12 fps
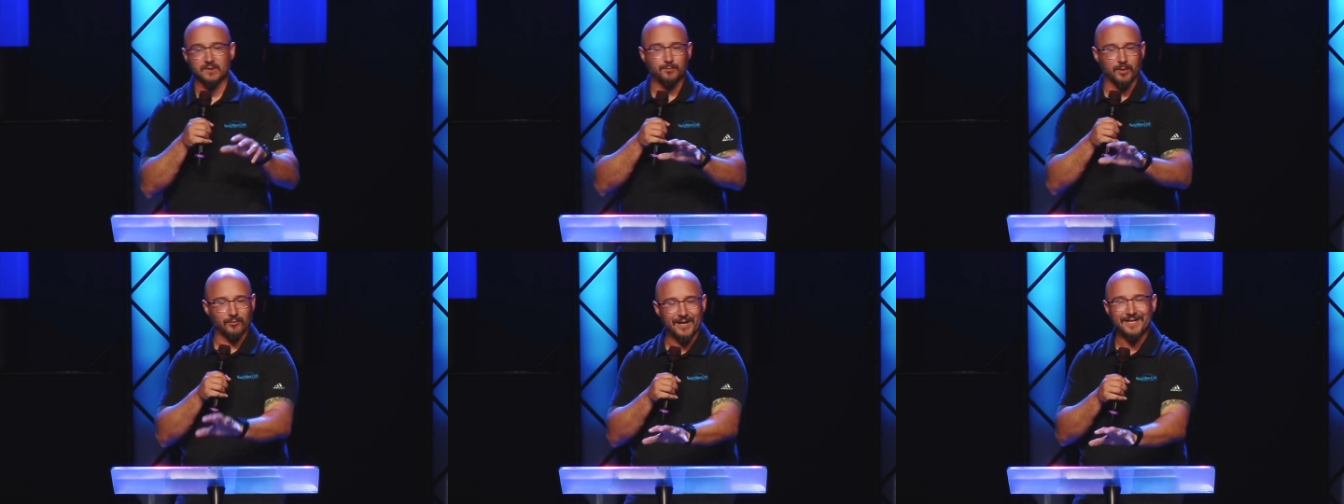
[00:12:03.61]

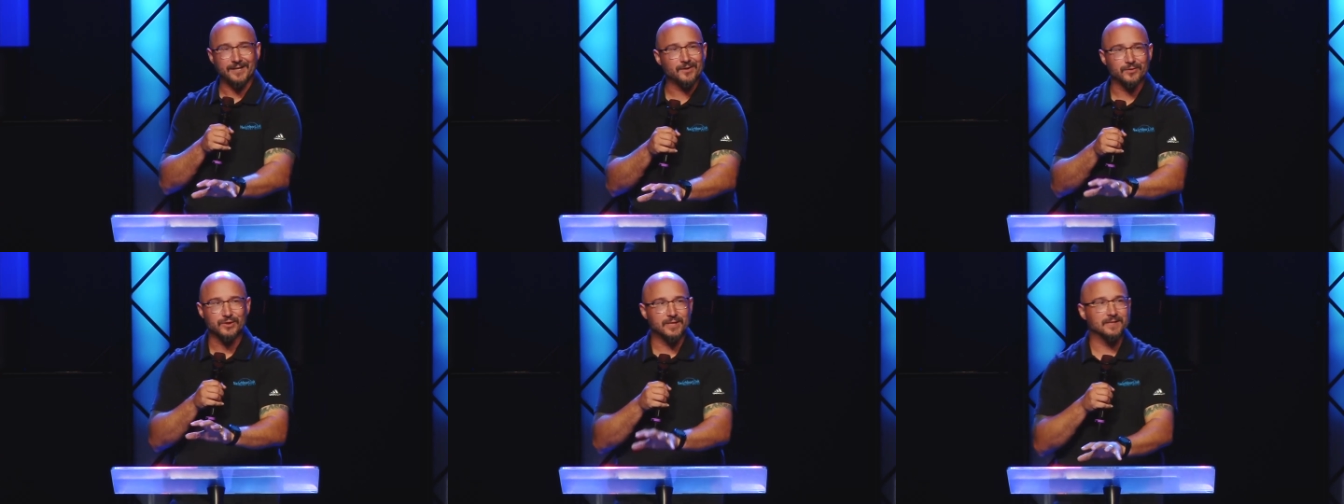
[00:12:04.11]
But right here,
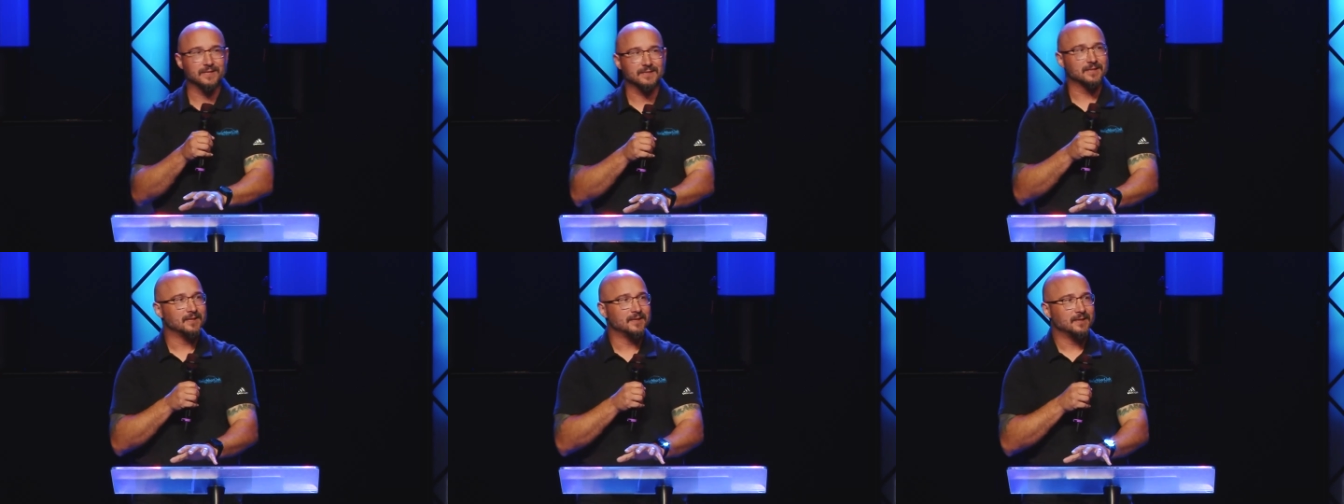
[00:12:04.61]
Jesus
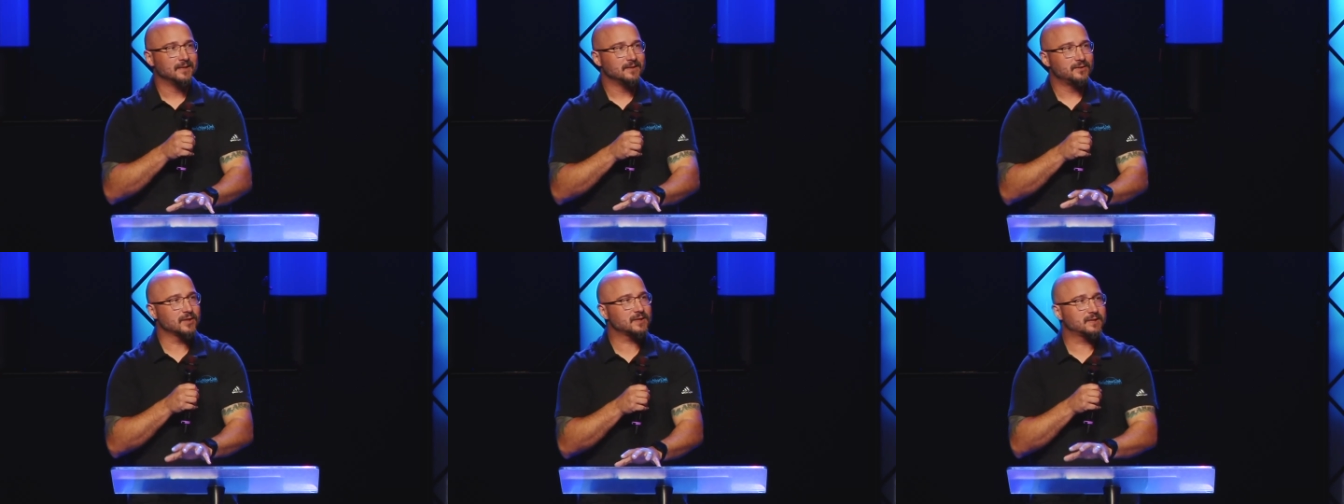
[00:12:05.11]

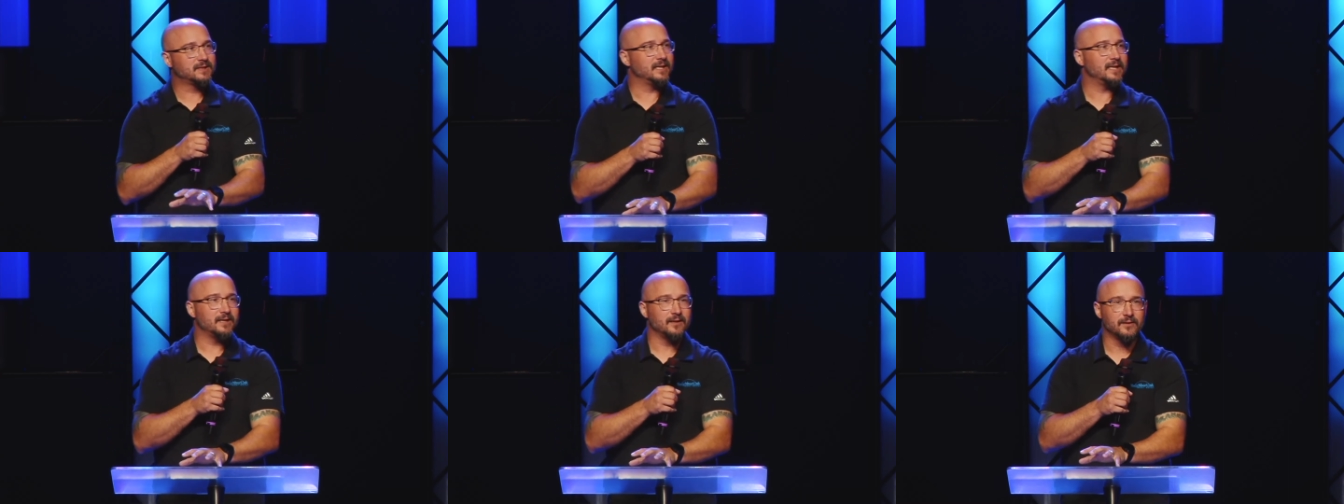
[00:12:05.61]
just
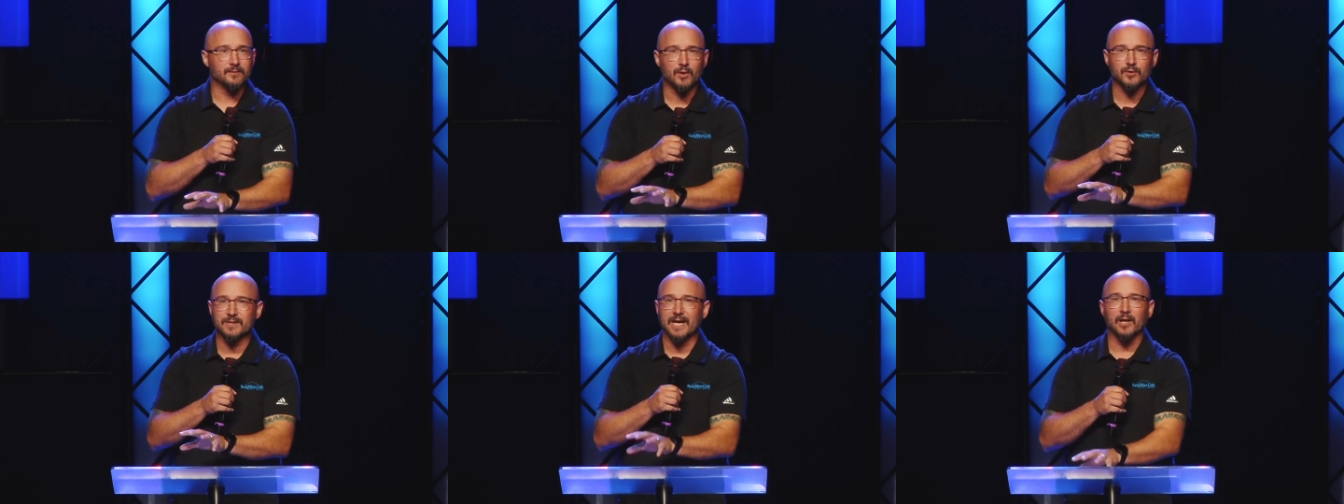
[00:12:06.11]
did the
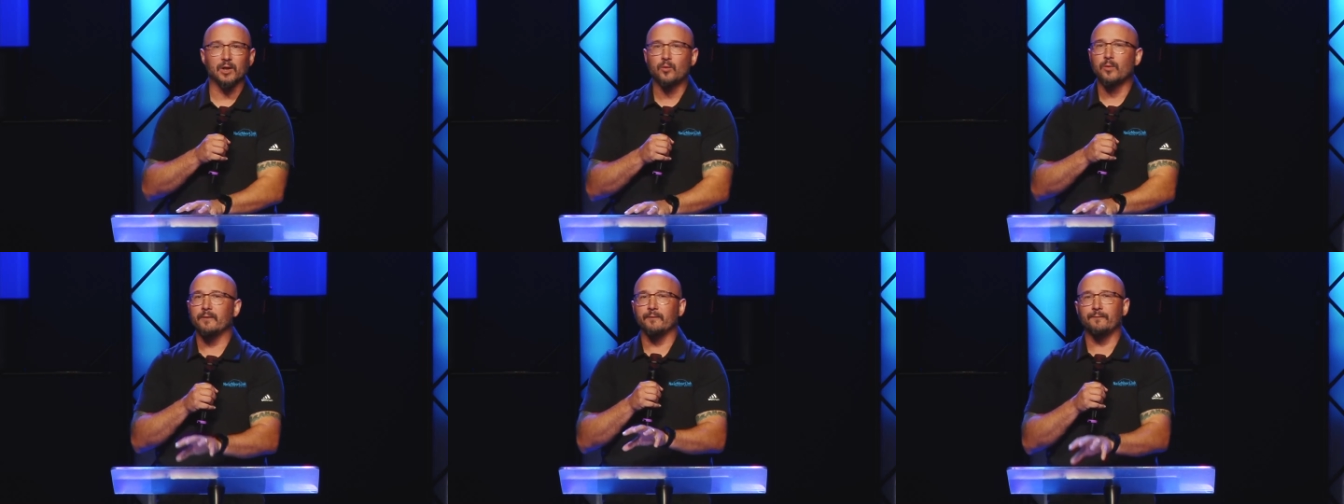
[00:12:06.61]
most
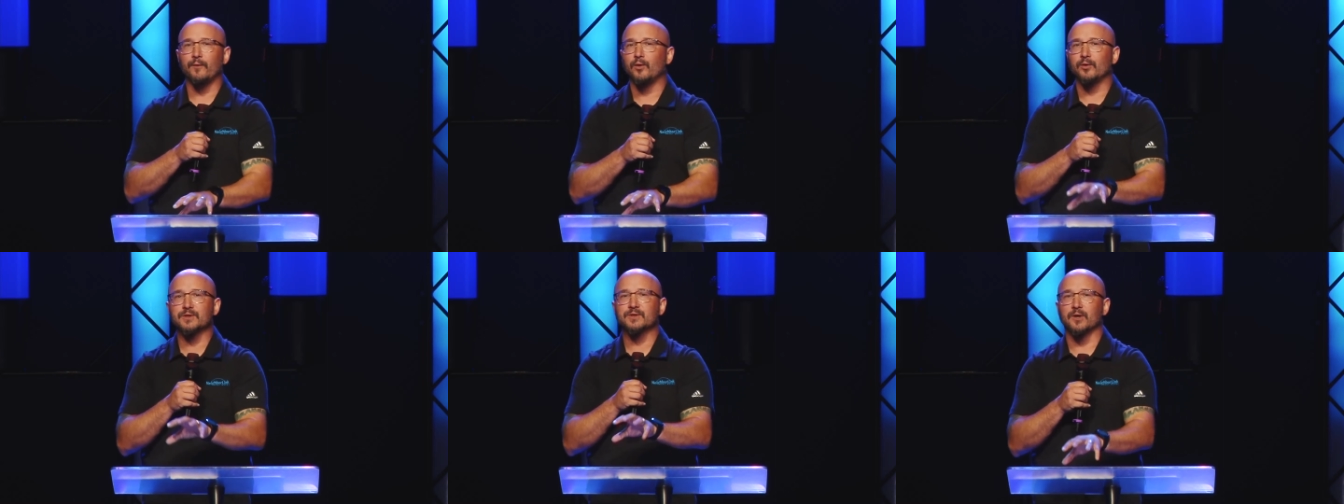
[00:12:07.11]
eloquent
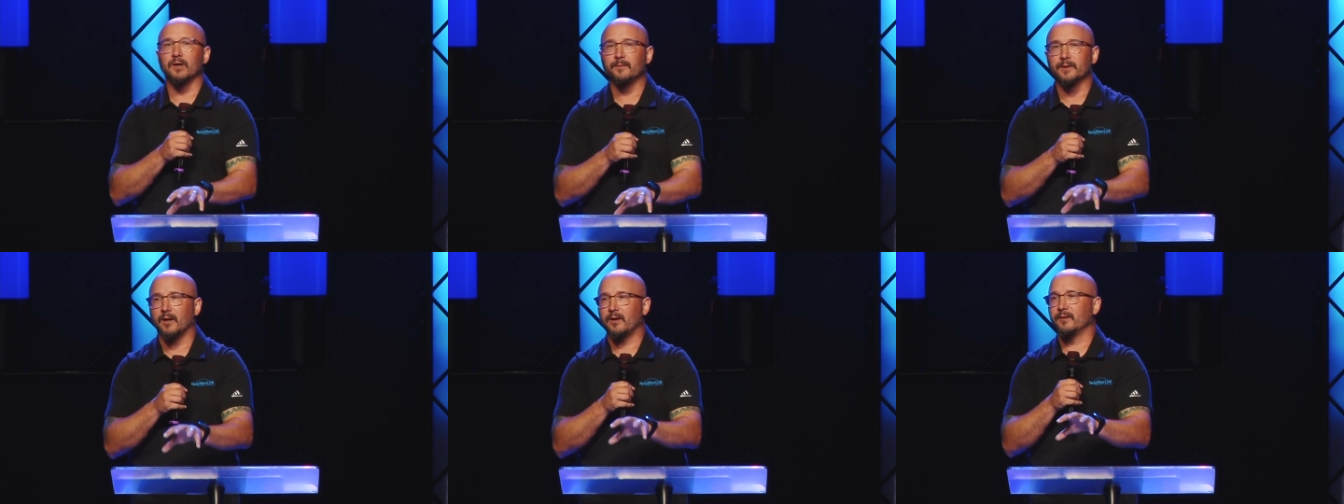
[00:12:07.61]
full
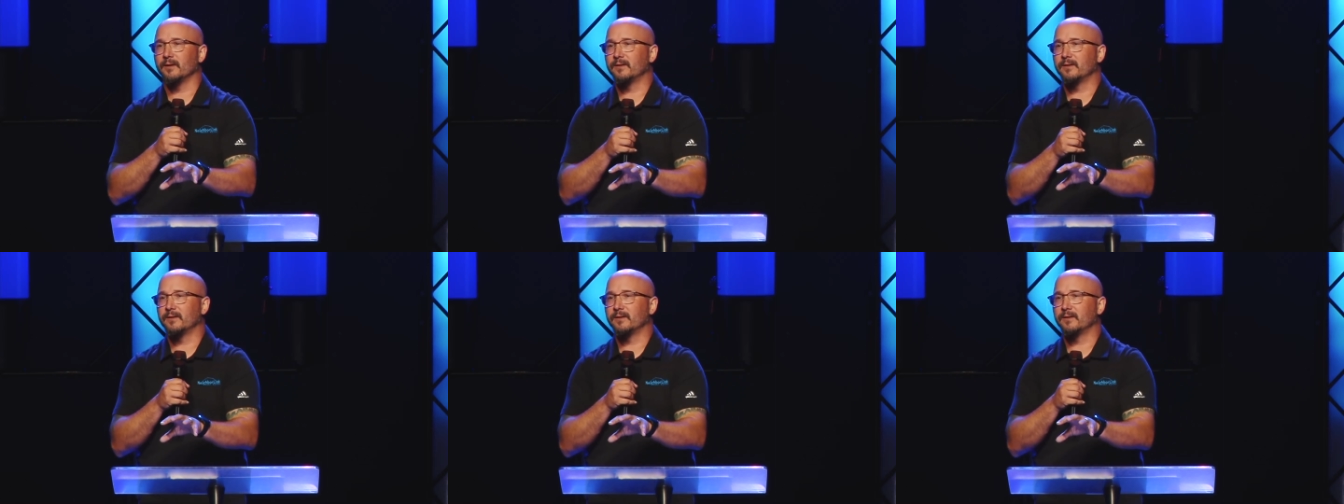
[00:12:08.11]
sermon on the,